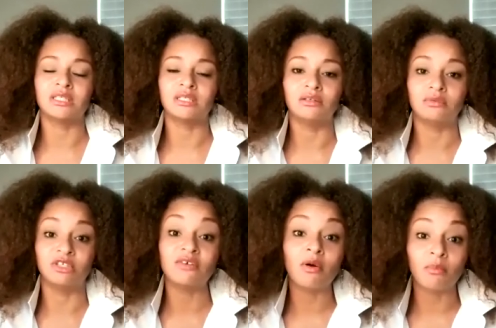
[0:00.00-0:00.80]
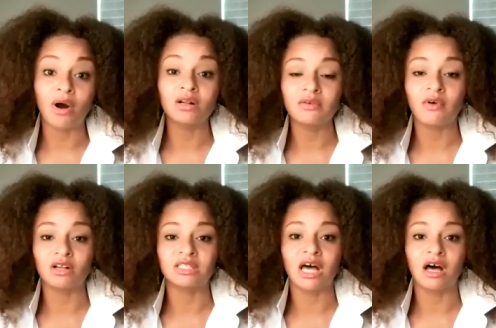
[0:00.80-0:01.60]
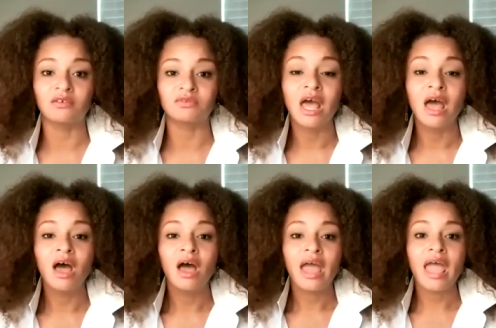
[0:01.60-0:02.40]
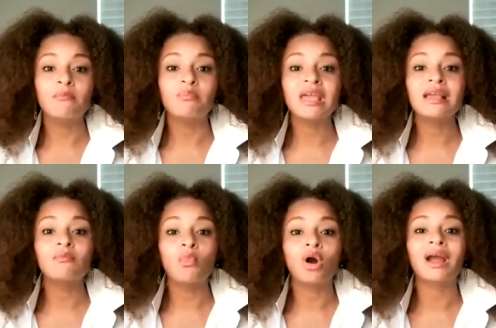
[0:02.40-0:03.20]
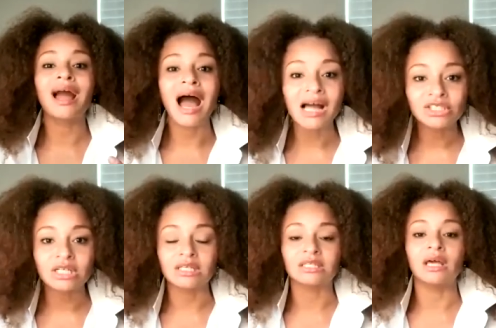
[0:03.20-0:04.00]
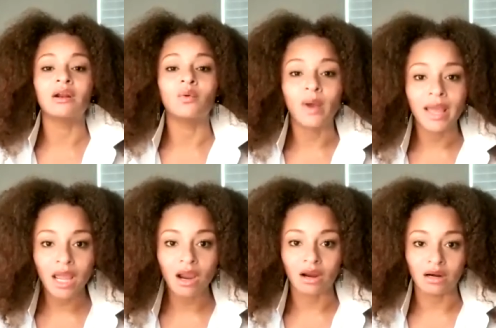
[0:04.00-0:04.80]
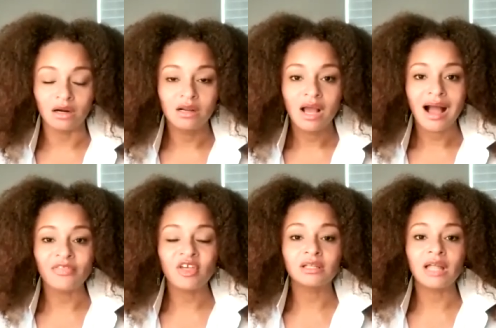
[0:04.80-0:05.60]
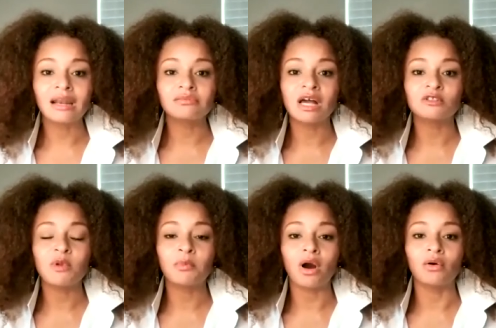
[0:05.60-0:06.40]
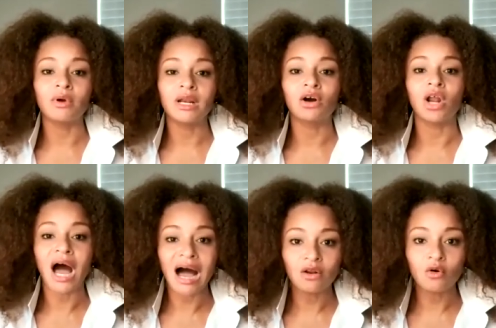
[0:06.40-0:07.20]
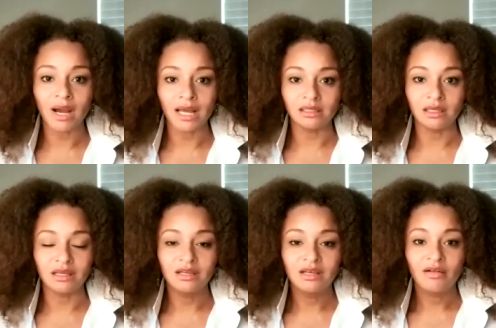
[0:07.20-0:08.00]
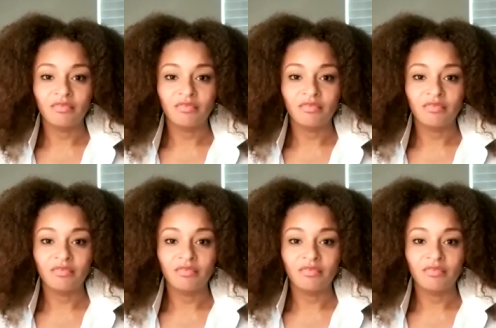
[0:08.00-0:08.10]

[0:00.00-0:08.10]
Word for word: these different parts of ourselves and being more conscious and aware. I think a lot of times people are running on autopilot.